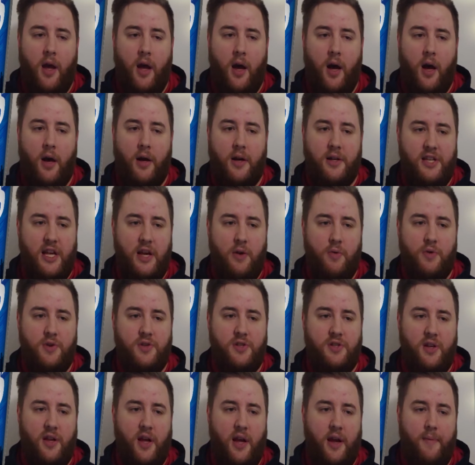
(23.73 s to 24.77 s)
Uh, he
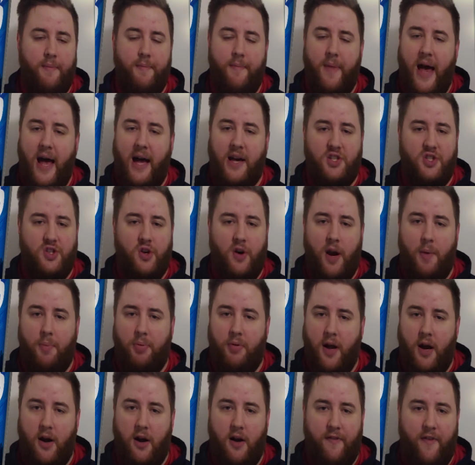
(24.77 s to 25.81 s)
was a master at
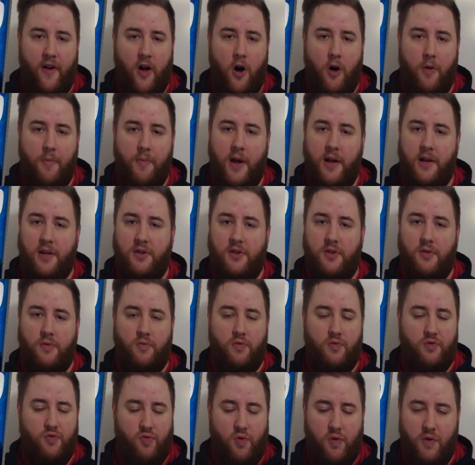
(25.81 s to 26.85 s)
player development,
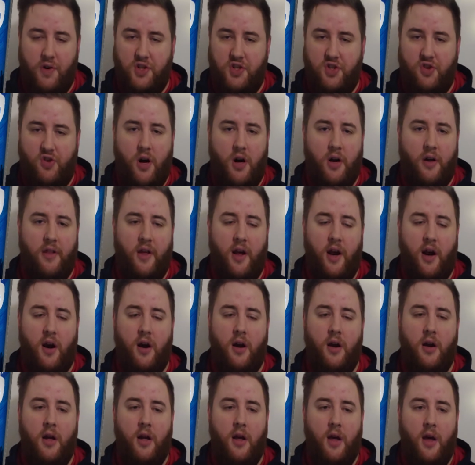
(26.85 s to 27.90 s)
was really strong
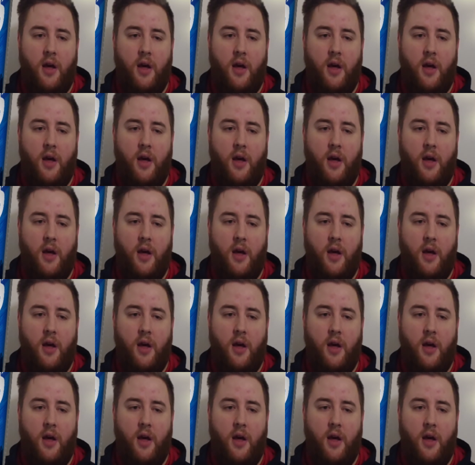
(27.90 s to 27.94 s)
there,